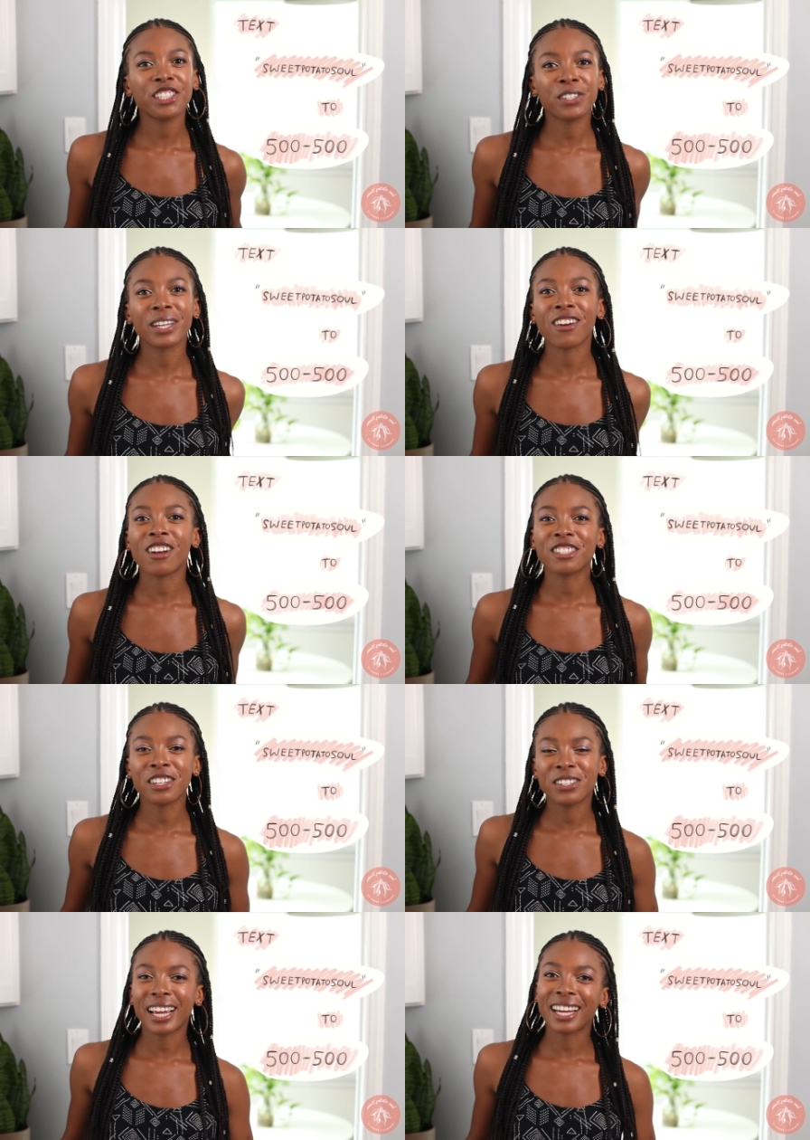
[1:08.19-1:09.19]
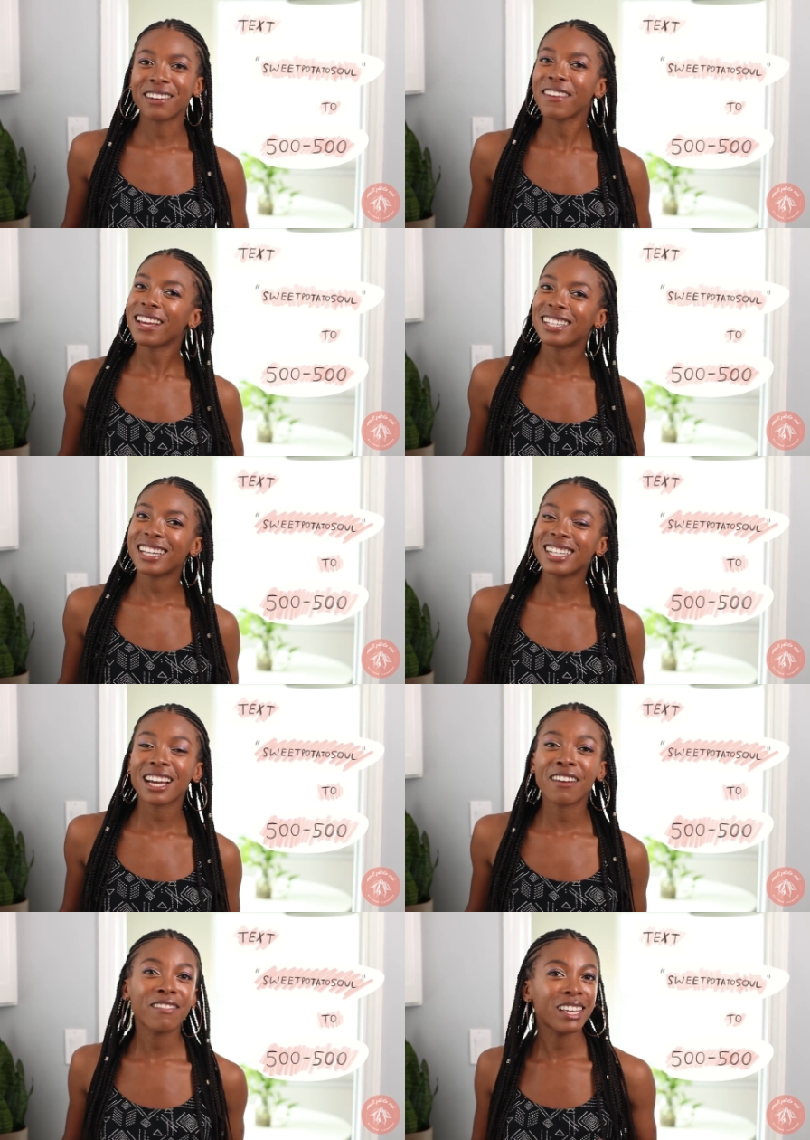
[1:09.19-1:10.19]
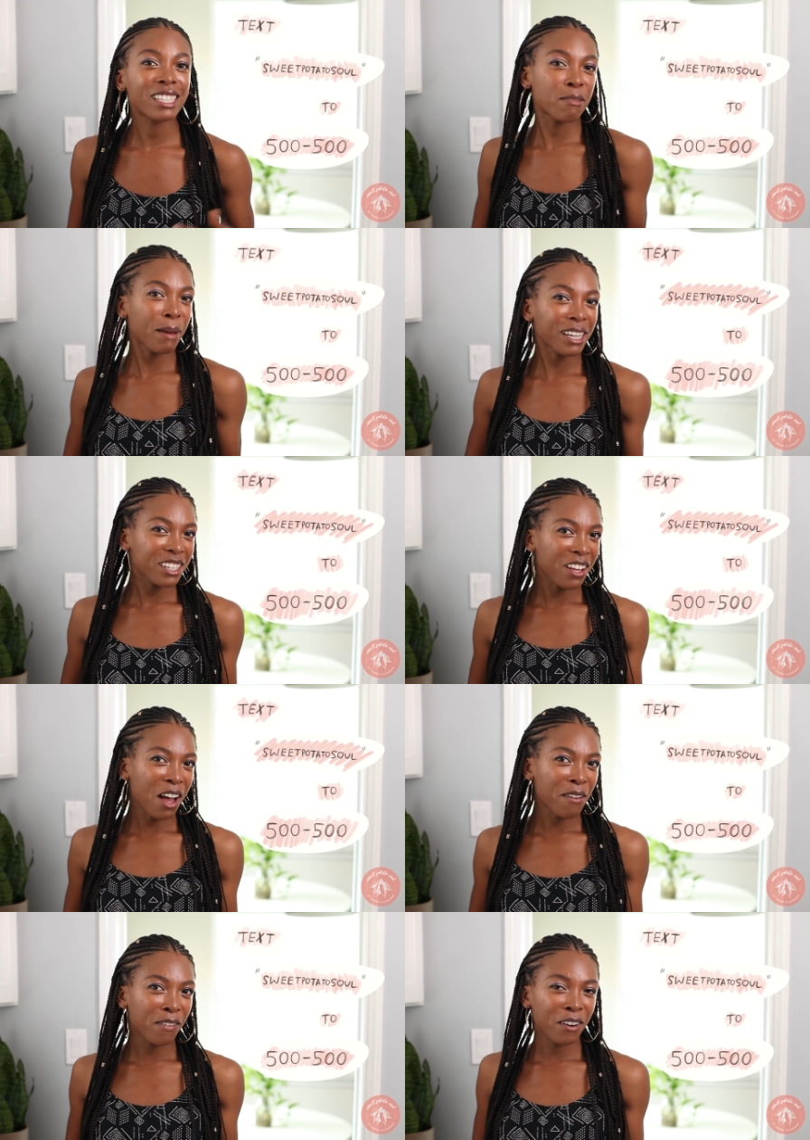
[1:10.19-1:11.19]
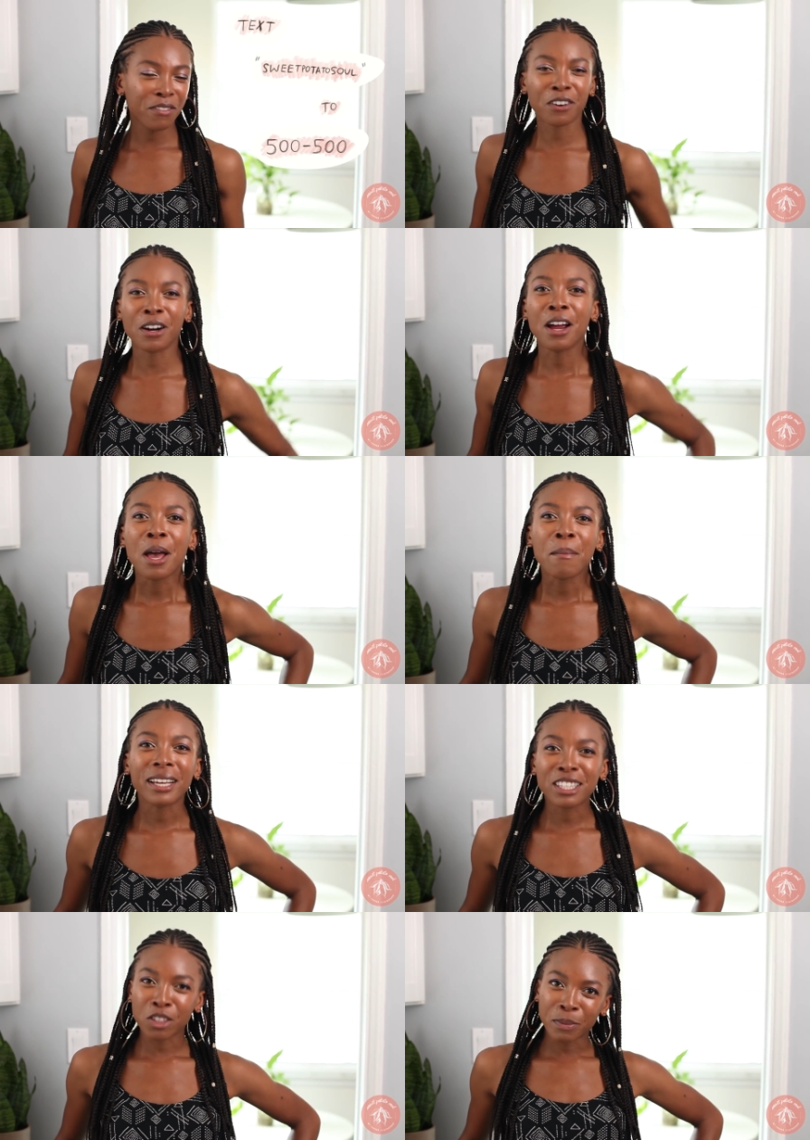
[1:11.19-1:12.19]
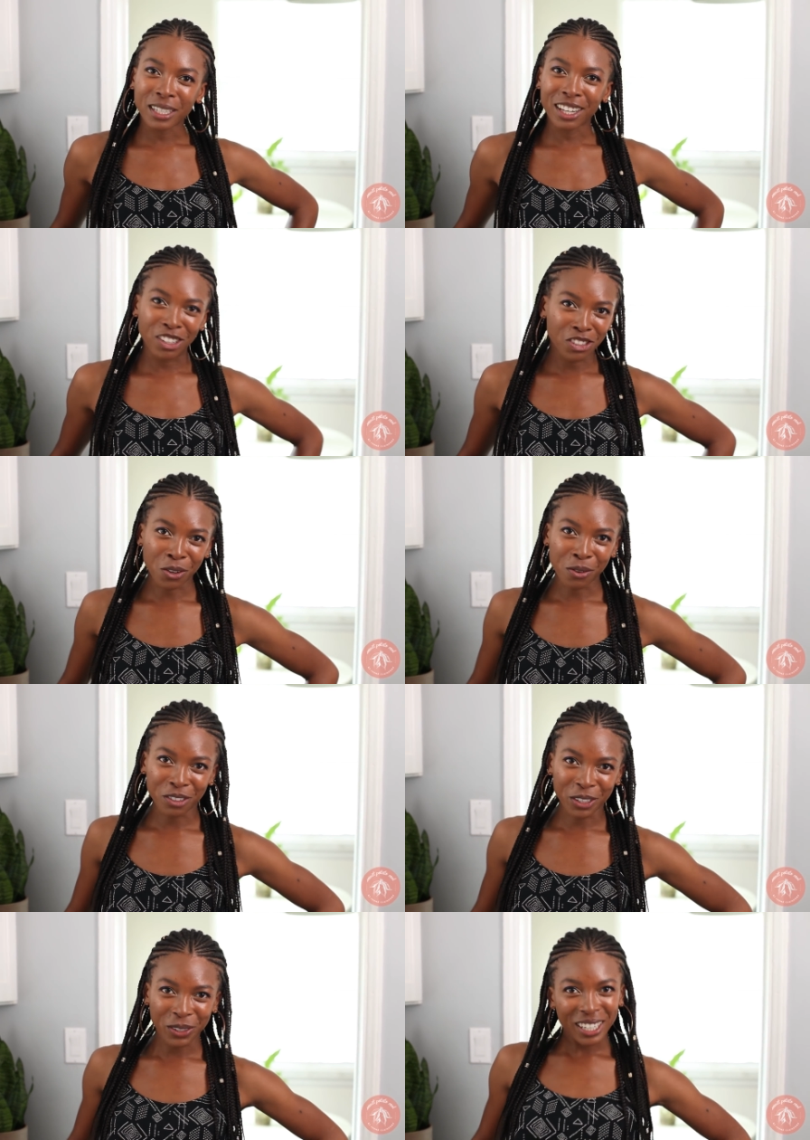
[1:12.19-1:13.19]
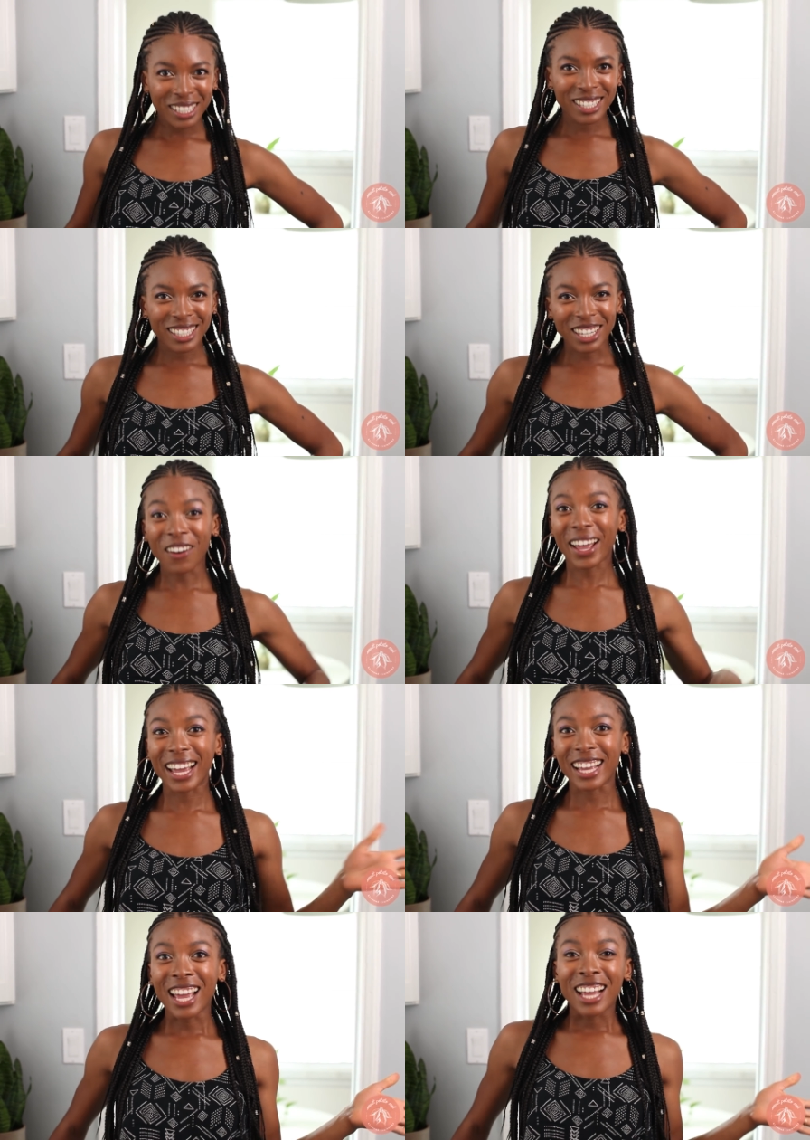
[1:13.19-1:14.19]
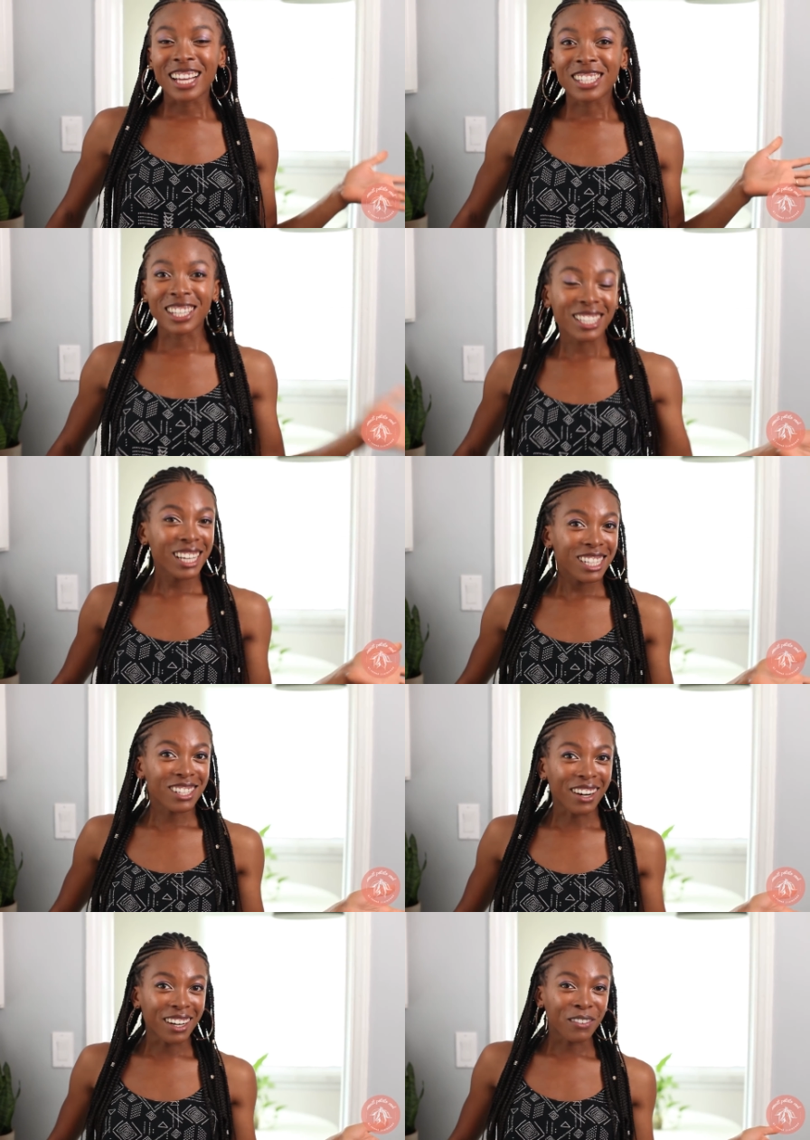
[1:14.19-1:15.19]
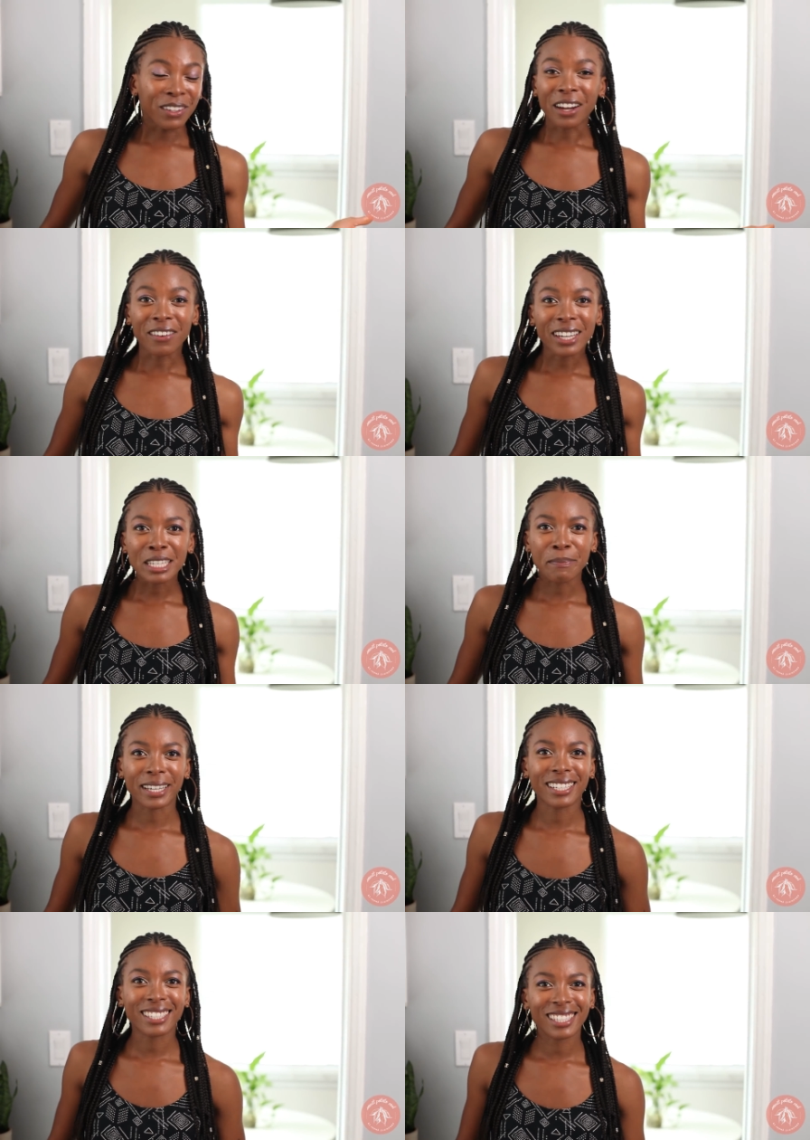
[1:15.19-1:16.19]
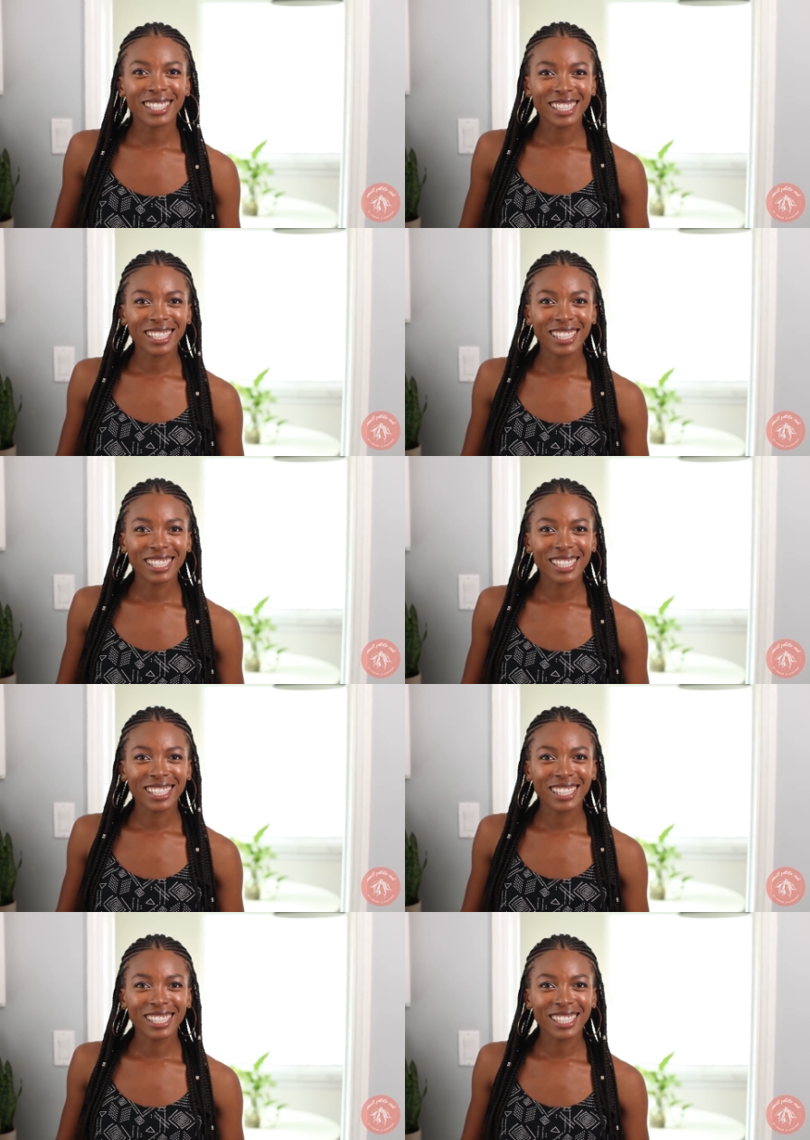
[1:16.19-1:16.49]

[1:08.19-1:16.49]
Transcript: You can also take advantage of this special offer for my Sweet Potato Soul viewers. Okay, so let's get started with our recipes.